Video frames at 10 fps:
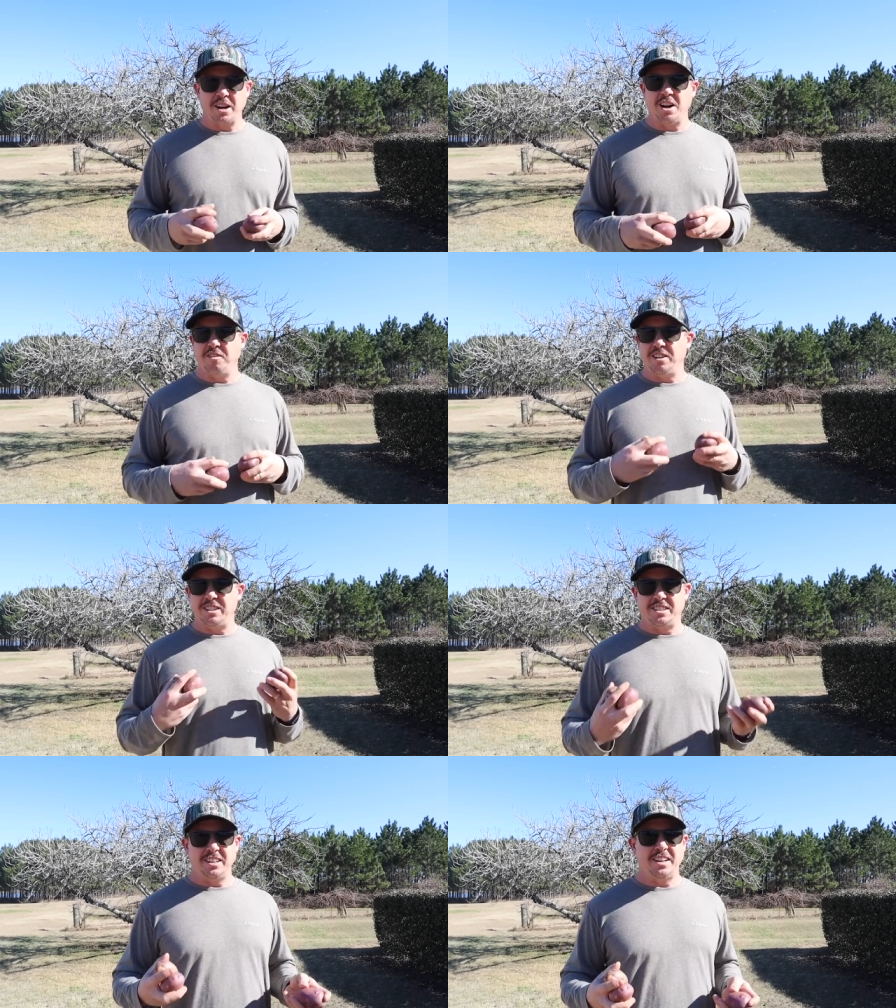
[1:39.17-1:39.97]
of coffee,
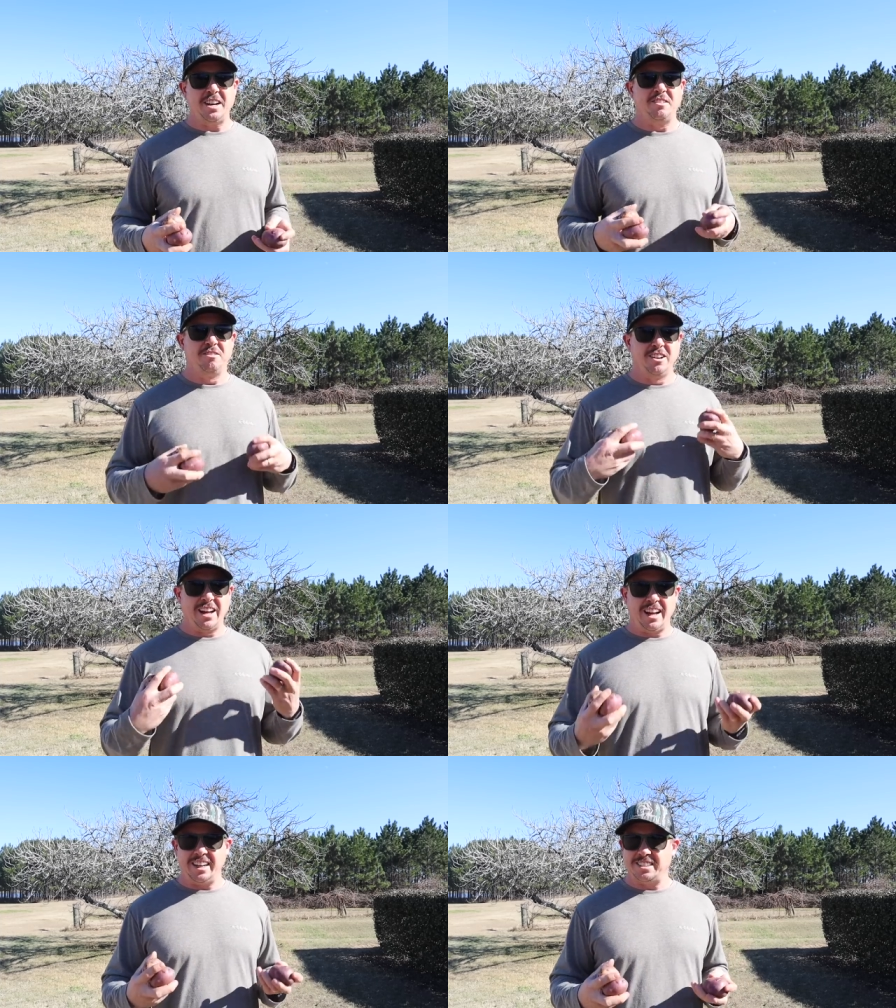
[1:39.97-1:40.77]
sit down, and
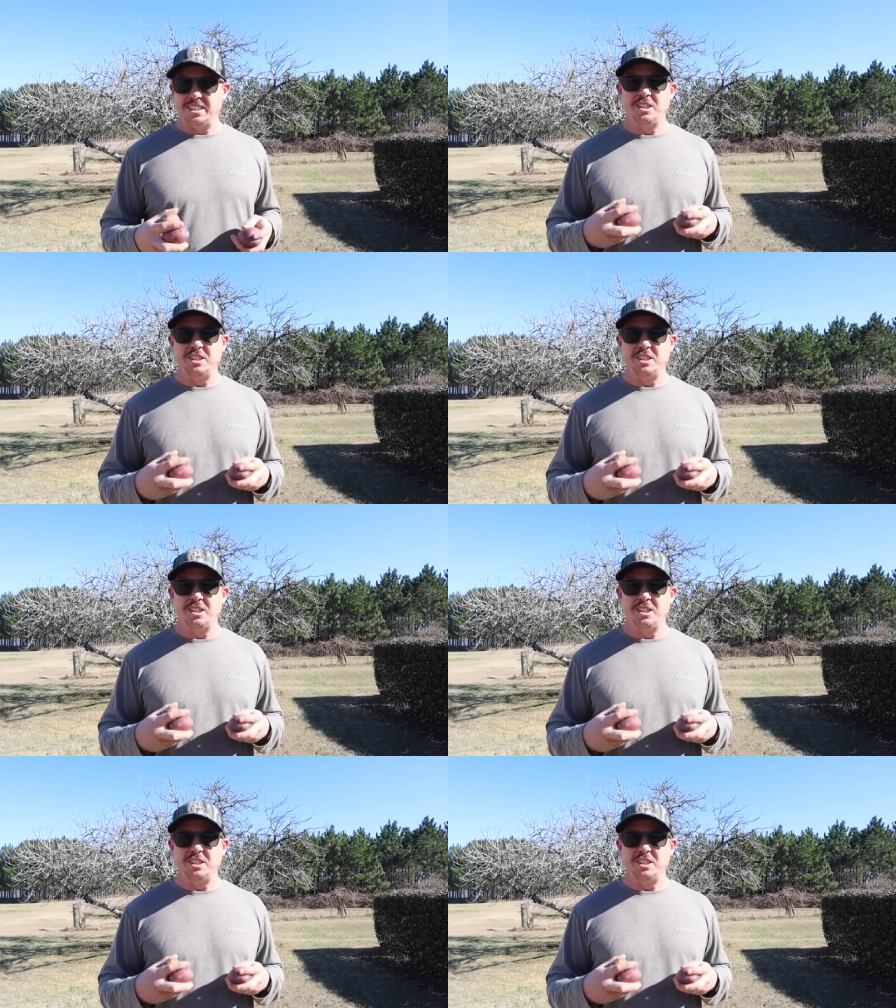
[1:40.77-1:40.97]
relax,